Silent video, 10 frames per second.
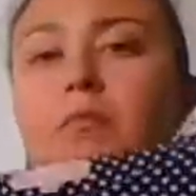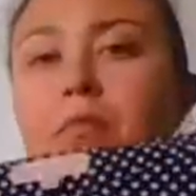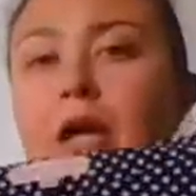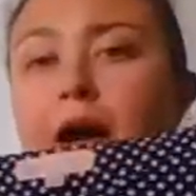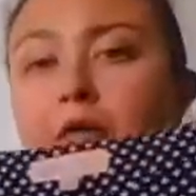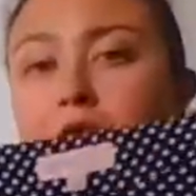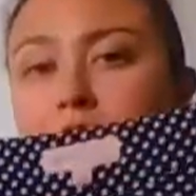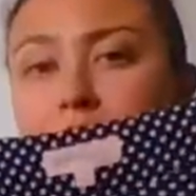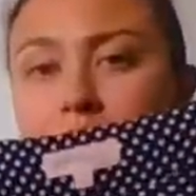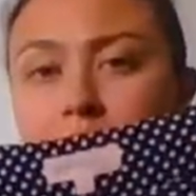a
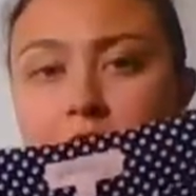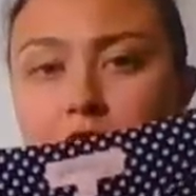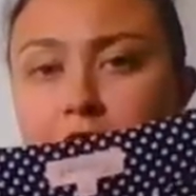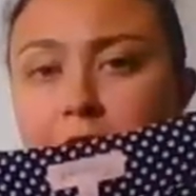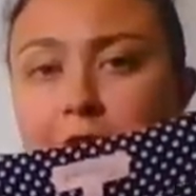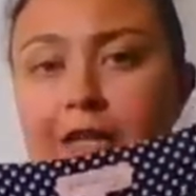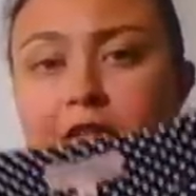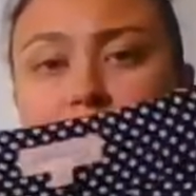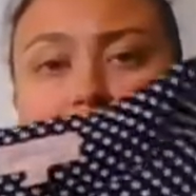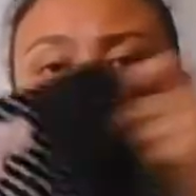blouse. Just
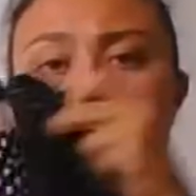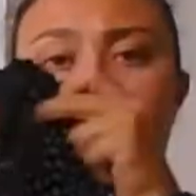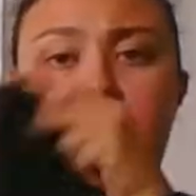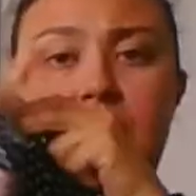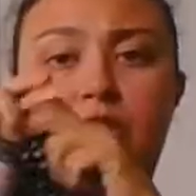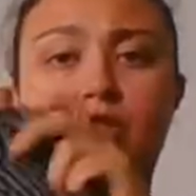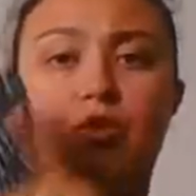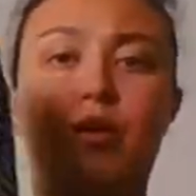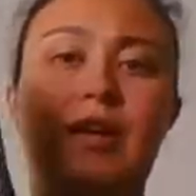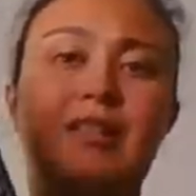philosophy. Not anything too
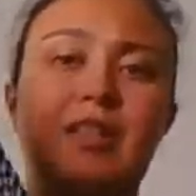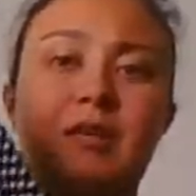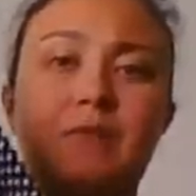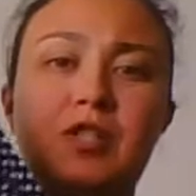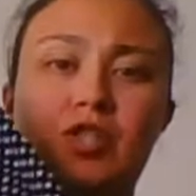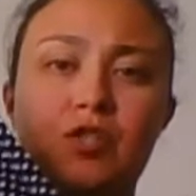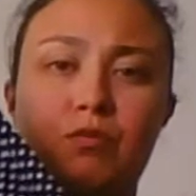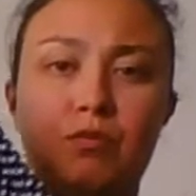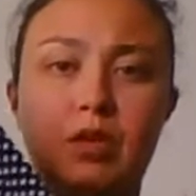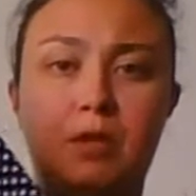crazy, but it's just a
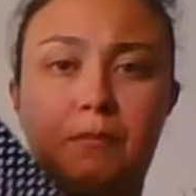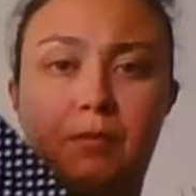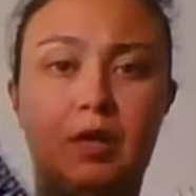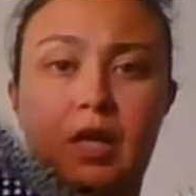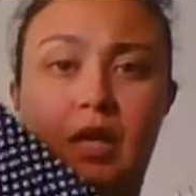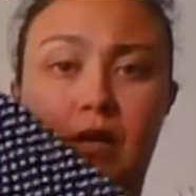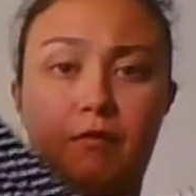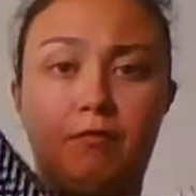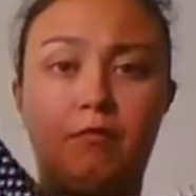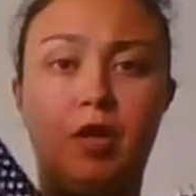really pretty,
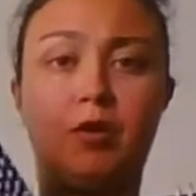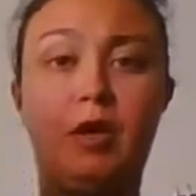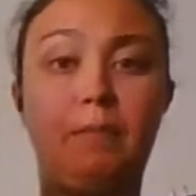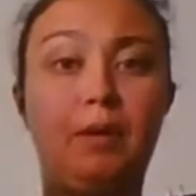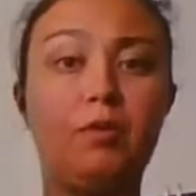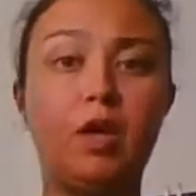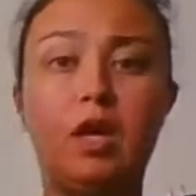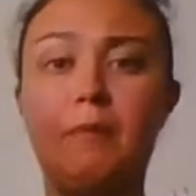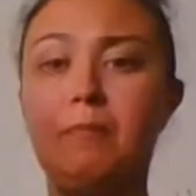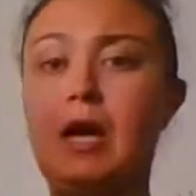flowy polka
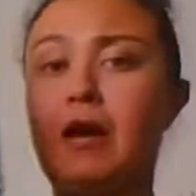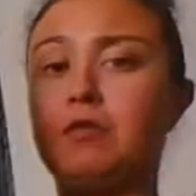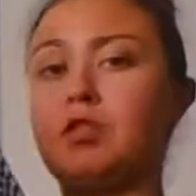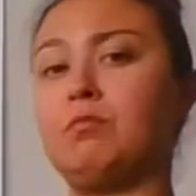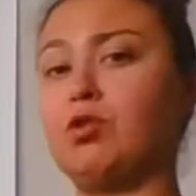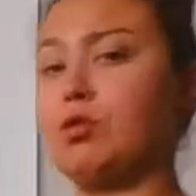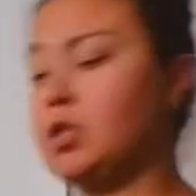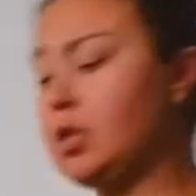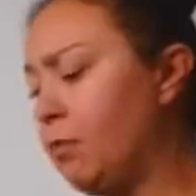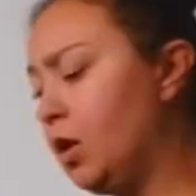dot blouse. I'm sure
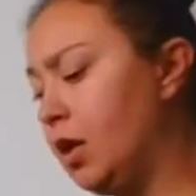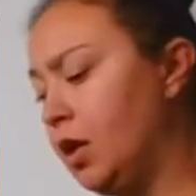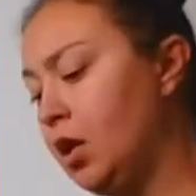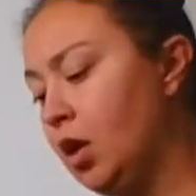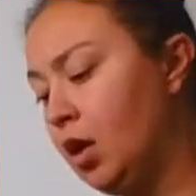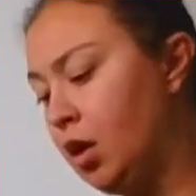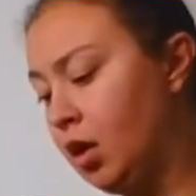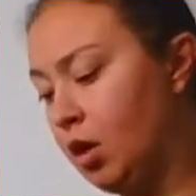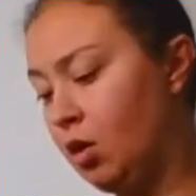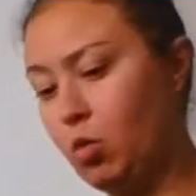someone
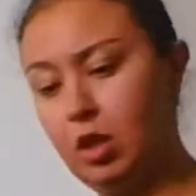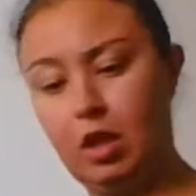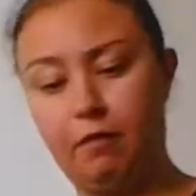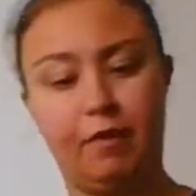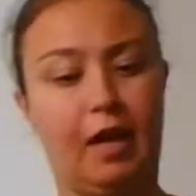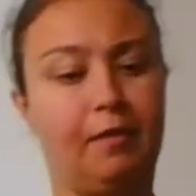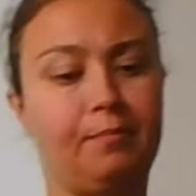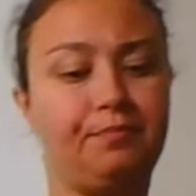will love that.